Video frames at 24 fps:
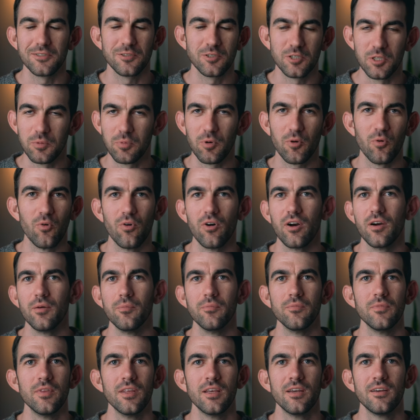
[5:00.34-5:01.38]
It's super
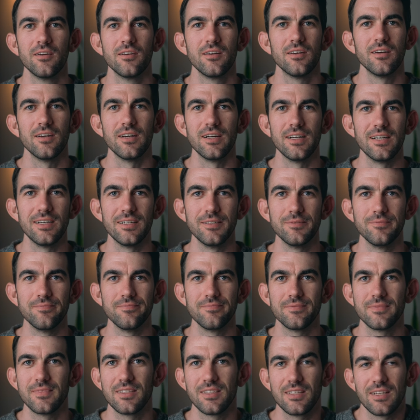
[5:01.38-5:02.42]
warm
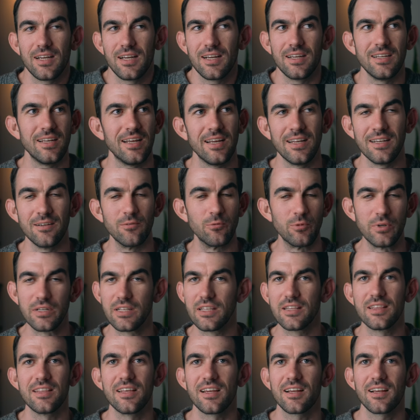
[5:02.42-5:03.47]
um, and
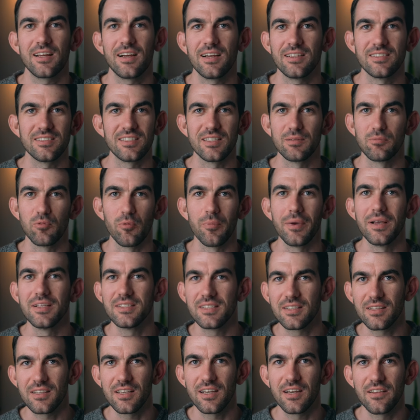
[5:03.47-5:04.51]
really thick. I sleep
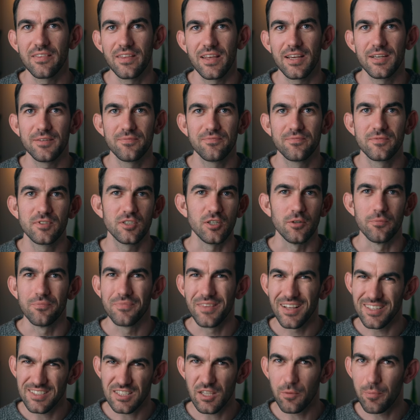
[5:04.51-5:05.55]
amazingly on that. So
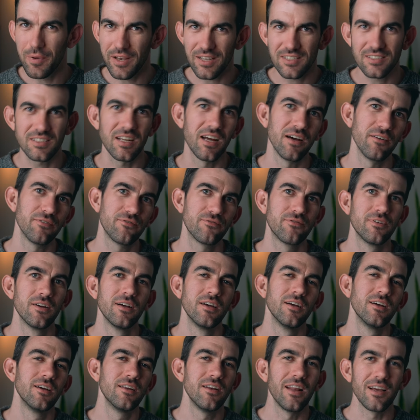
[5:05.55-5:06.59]
that's the big stuff.
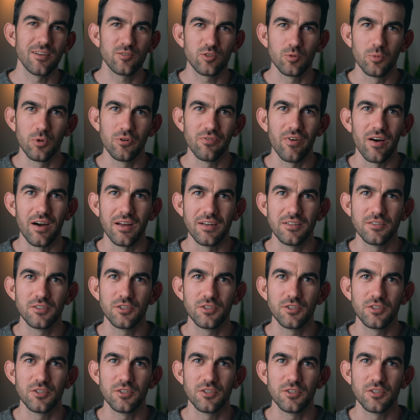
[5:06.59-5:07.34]
Next, we'll move on